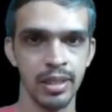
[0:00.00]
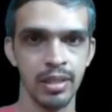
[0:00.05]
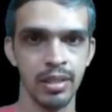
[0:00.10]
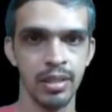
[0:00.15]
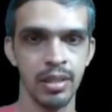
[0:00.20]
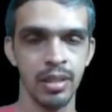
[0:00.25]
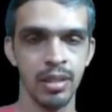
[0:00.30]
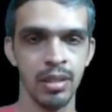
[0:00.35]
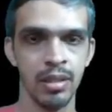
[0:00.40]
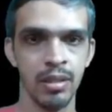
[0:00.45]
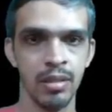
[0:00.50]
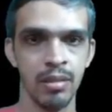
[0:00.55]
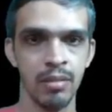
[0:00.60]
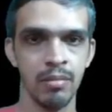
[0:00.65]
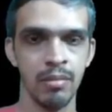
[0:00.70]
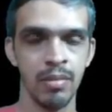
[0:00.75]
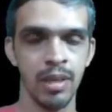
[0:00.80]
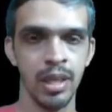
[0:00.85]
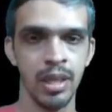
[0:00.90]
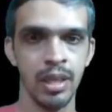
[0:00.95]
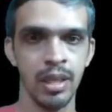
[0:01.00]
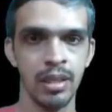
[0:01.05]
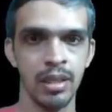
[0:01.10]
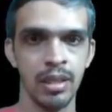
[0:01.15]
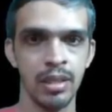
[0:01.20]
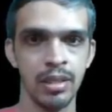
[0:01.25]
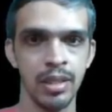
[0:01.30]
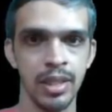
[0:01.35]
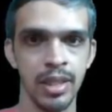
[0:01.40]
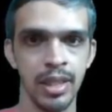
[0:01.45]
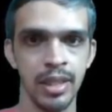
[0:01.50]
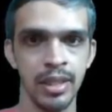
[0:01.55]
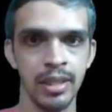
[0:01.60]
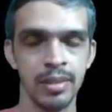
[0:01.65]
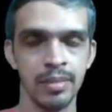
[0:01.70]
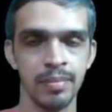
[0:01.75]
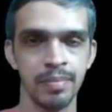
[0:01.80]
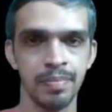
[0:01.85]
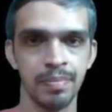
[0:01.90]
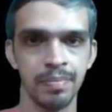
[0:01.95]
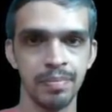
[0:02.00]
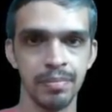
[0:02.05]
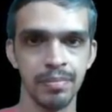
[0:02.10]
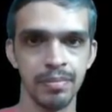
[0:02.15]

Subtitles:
search, but since